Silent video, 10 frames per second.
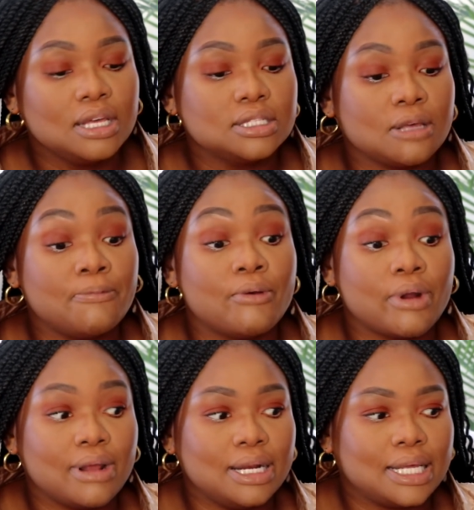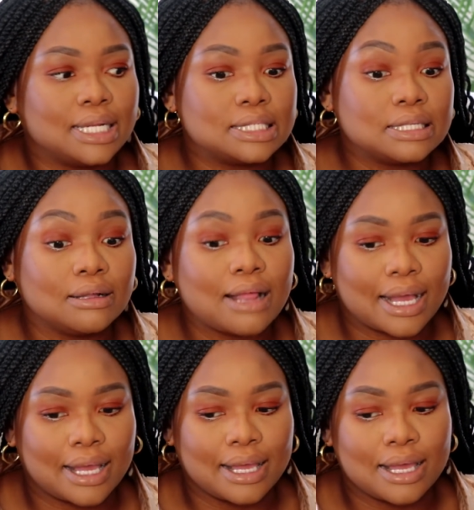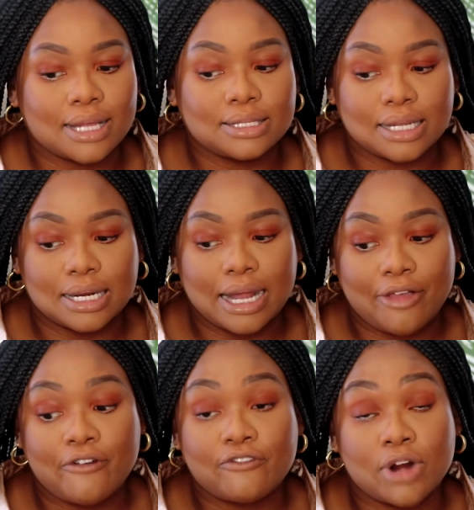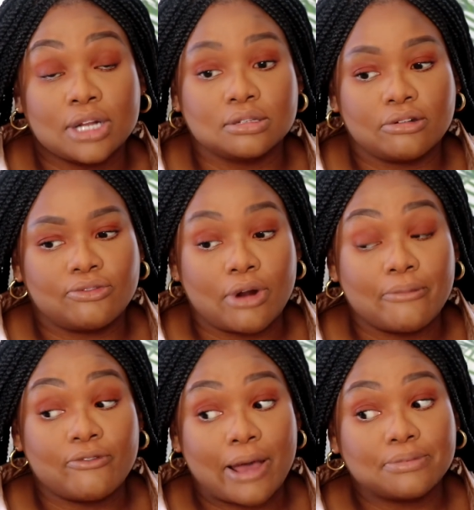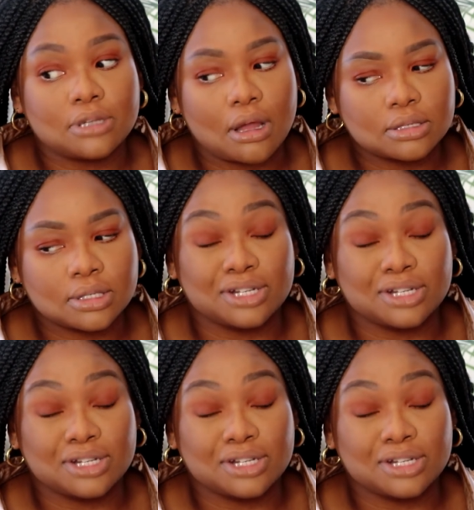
temporarily until I can get another frontal from Fabs Locks.